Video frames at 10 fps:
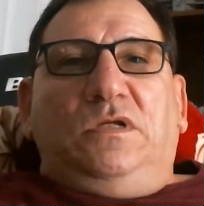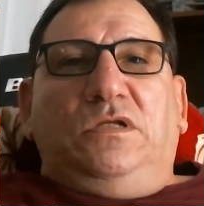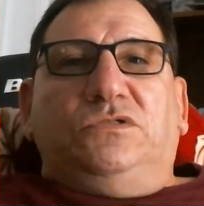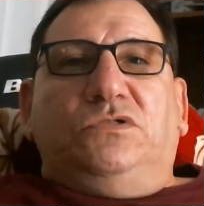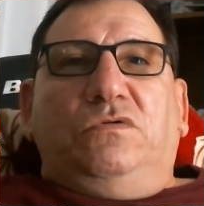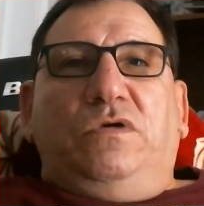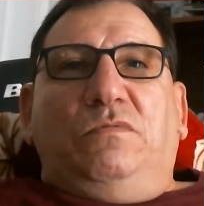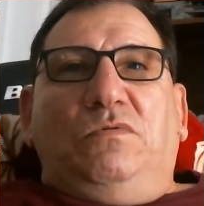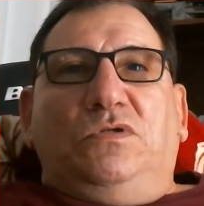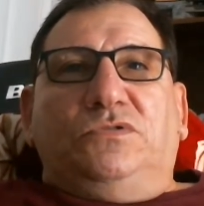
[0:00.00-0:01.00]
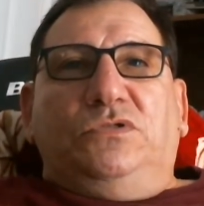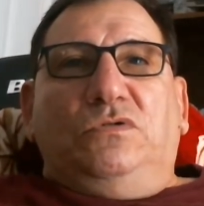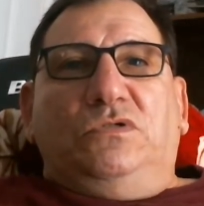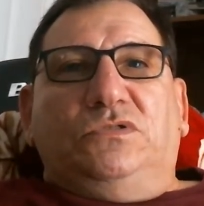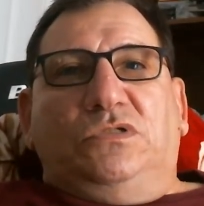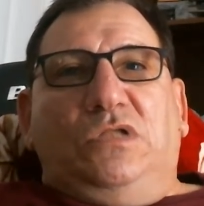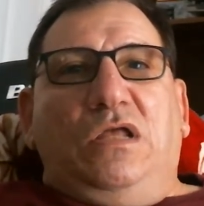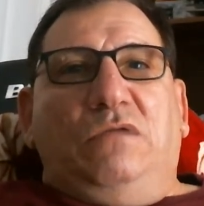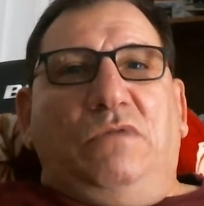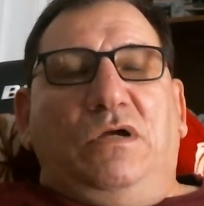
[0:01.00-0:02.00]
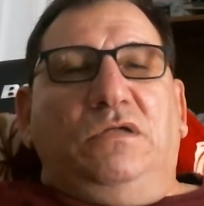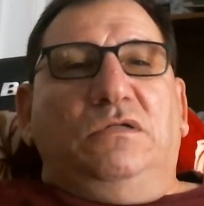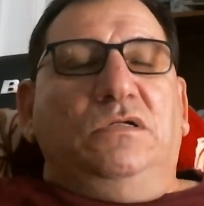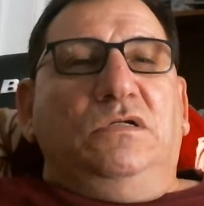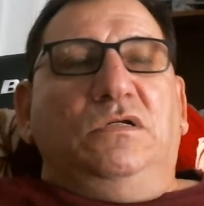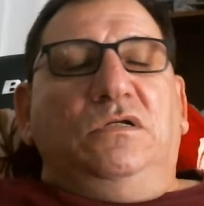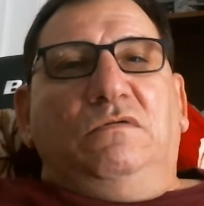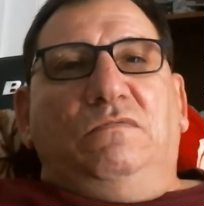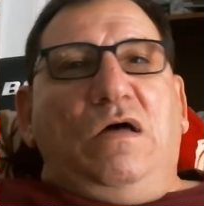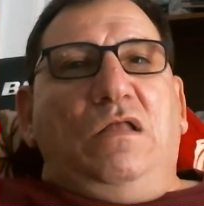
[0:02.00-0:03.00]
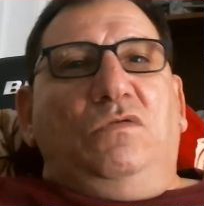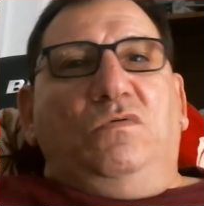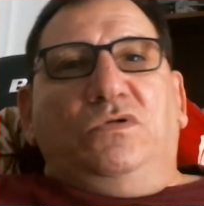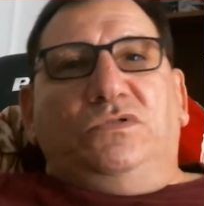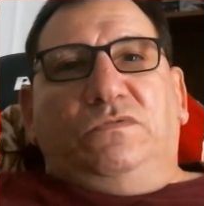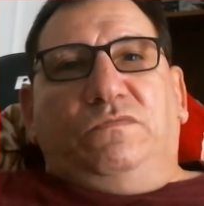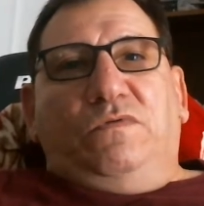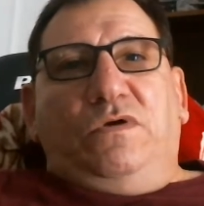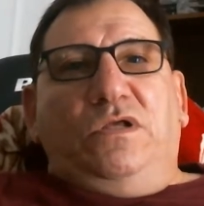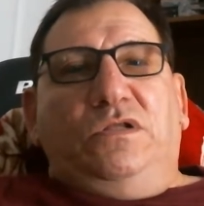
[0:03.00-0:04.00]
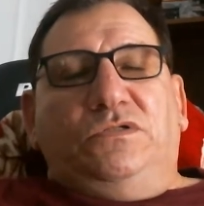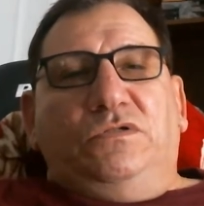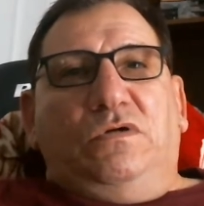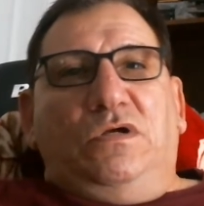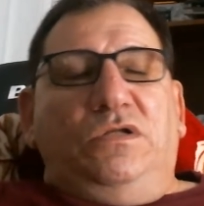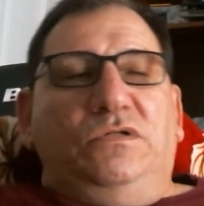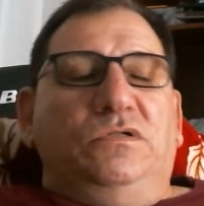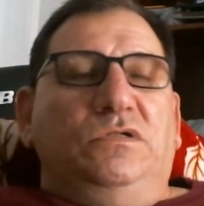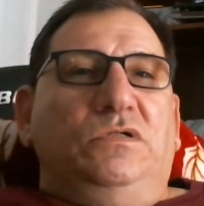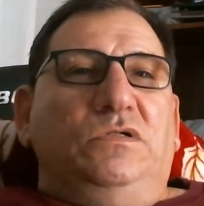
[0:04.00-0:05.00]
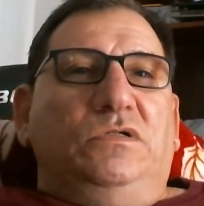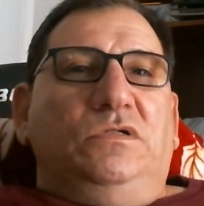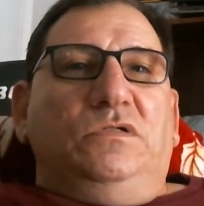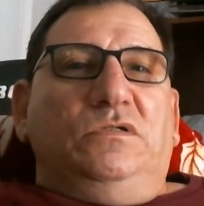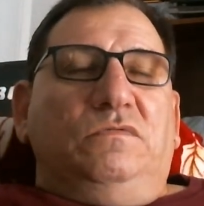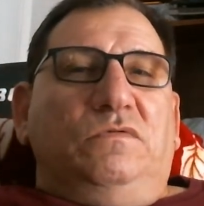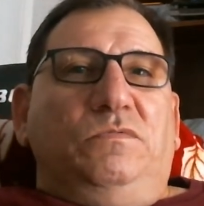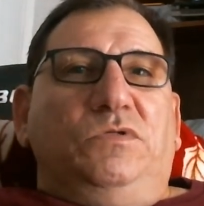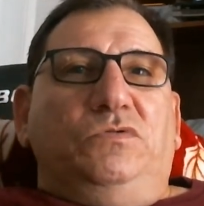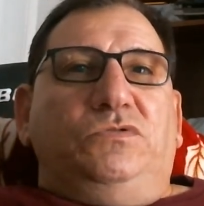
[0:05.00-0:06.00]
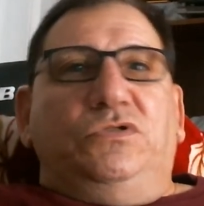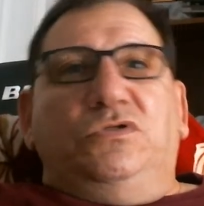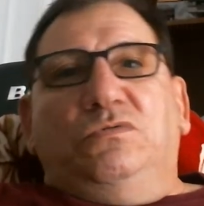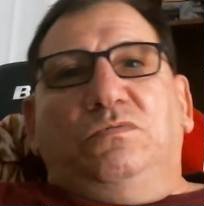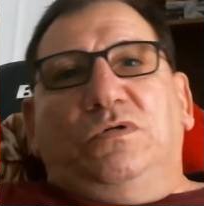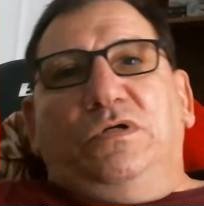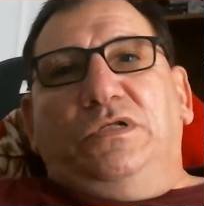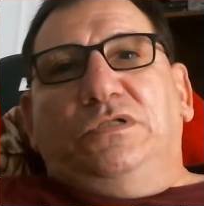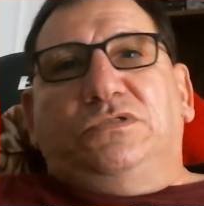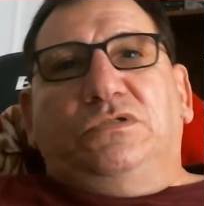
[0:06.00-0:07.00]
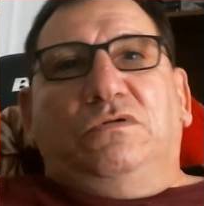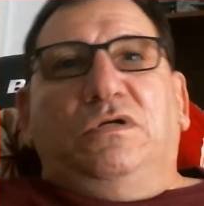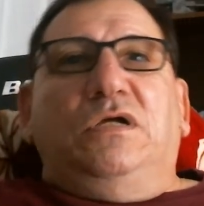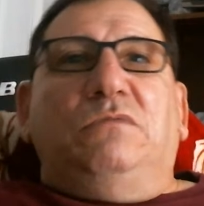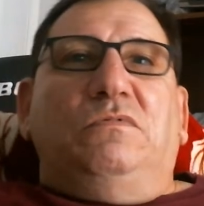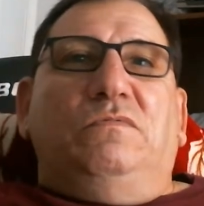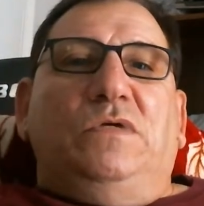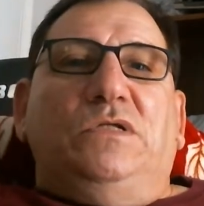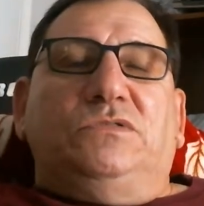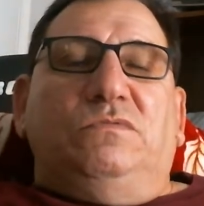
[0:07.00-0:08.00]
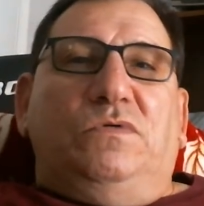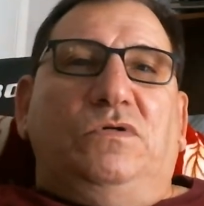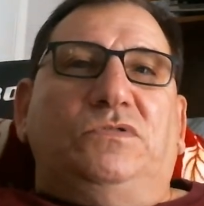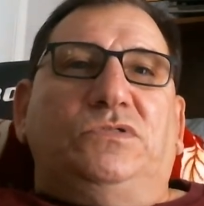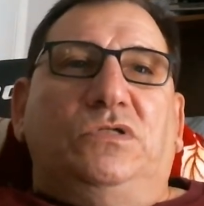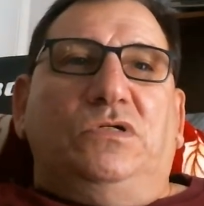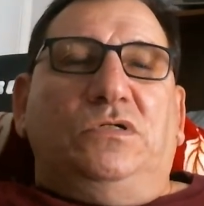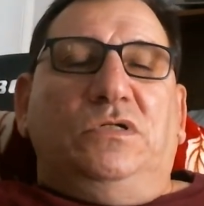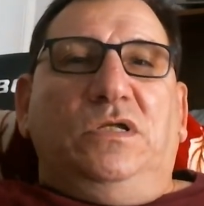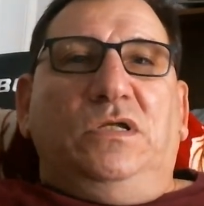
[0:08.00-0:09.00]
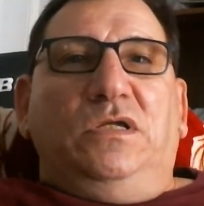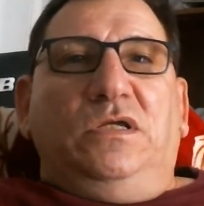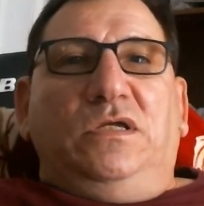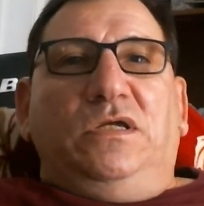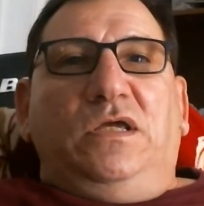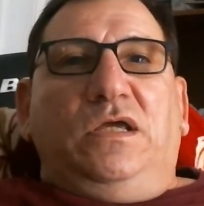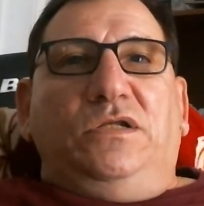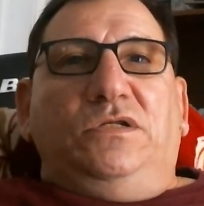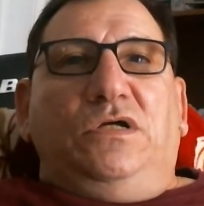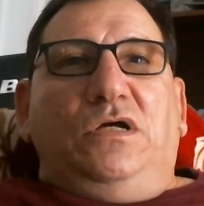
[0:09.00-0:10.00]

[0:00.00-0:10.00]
Instagram also, because a lot of my followers and friends are from YouTube or on Instagram or vice versa, and